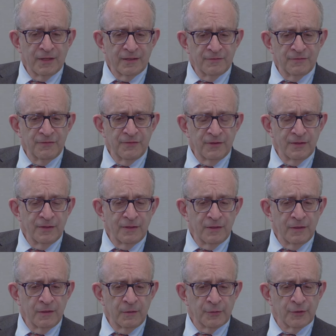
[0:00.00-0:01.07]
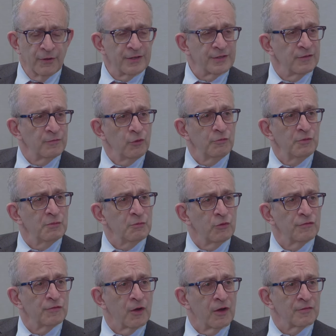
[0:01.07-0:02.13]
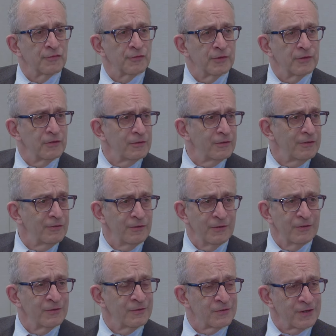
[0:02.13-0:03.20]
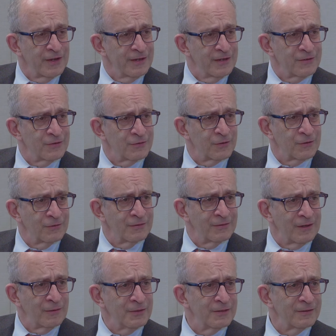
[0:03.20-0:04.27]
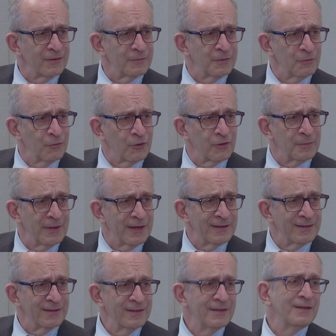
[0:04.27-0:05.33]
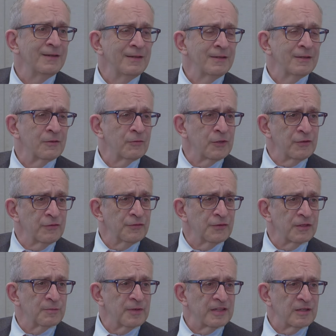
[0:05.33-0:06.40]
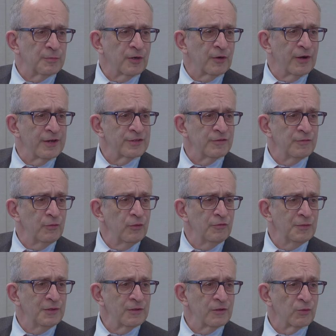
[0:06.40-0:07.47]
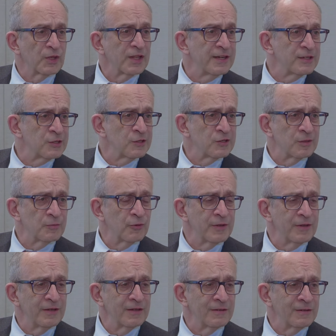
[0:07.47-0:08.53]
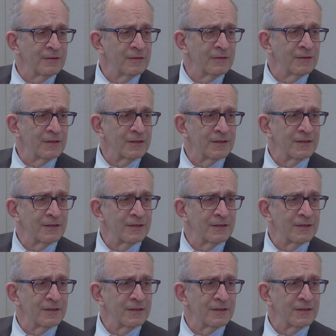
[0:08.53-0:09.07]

of the progressive movement moved on for you. You didn't change. So tell me a little bit more about what you feel about the progressive movement, your relationship with it, and